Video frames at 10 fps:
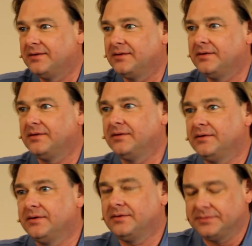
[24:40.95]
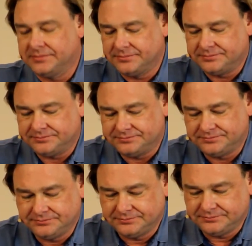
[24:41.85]

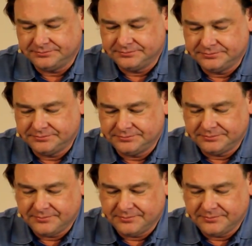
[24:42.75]
(silence)